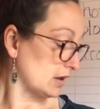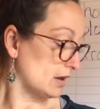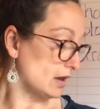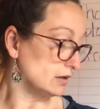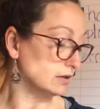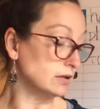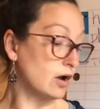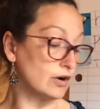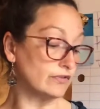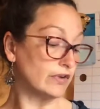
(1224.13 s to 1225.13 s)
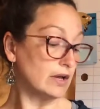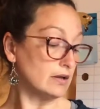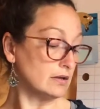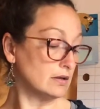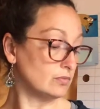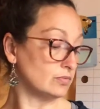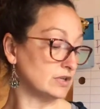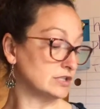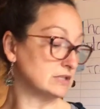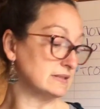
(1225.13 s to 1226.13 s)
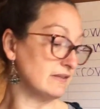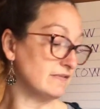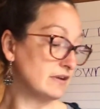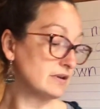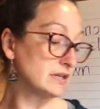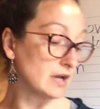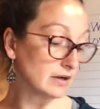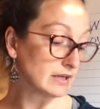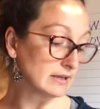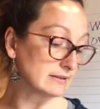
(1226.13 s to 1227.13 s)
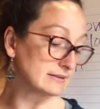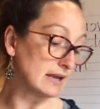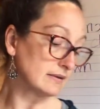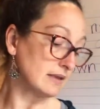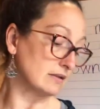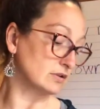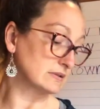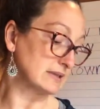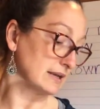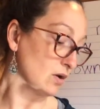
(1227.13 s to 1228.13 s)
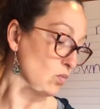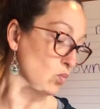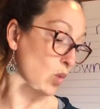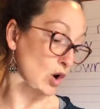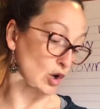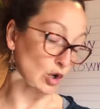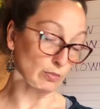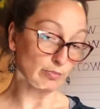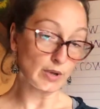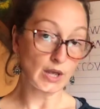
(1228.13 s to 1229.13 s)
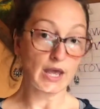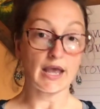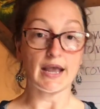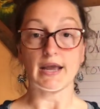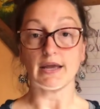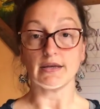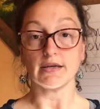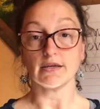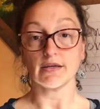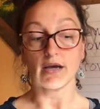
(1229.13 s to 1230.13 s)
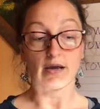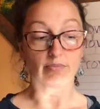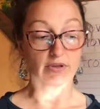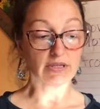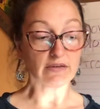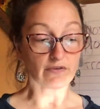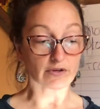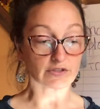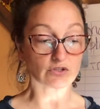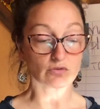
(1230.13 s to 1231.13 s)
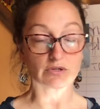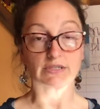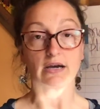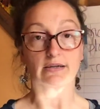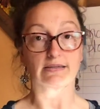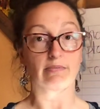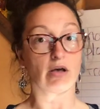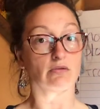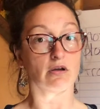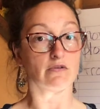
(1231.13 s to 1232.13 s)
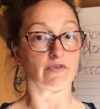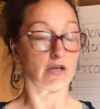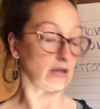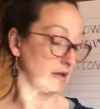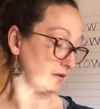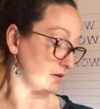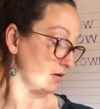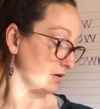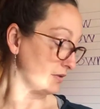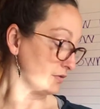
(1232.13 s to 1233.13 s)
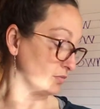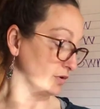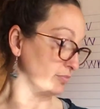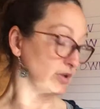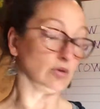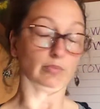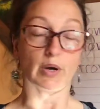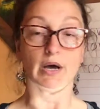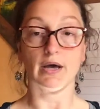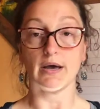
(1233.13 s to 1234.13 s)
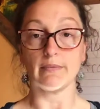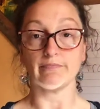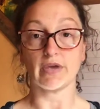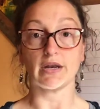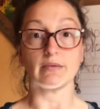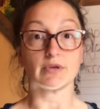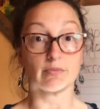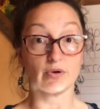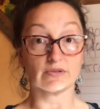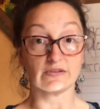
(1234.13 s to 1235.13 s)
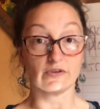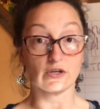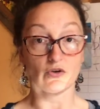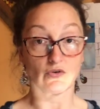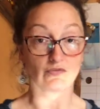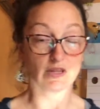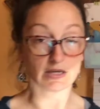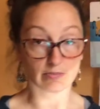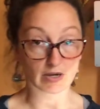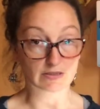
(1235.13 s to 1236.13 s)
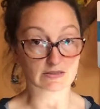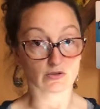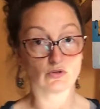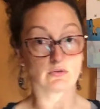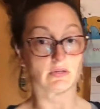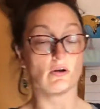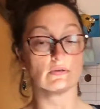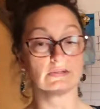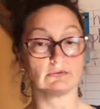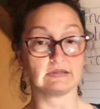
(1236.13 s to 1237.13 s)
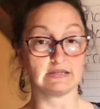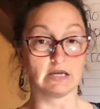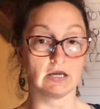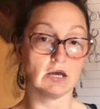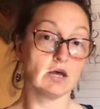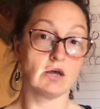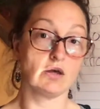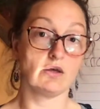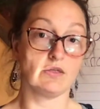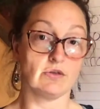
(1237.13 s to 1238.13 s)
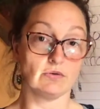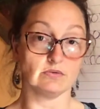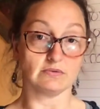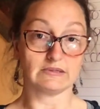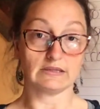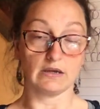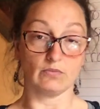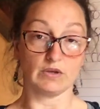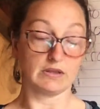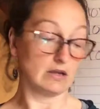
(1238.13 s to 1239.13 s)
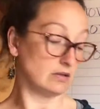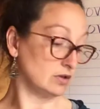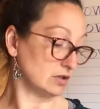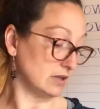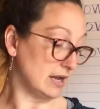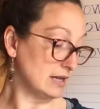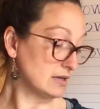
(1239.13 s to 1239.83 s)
Larva, which is a very young insect that looks like a worm, and I believe our story talks about larva and our other word pupa, and I'm going to post a video of ladybugs so you can also see those and what they look like.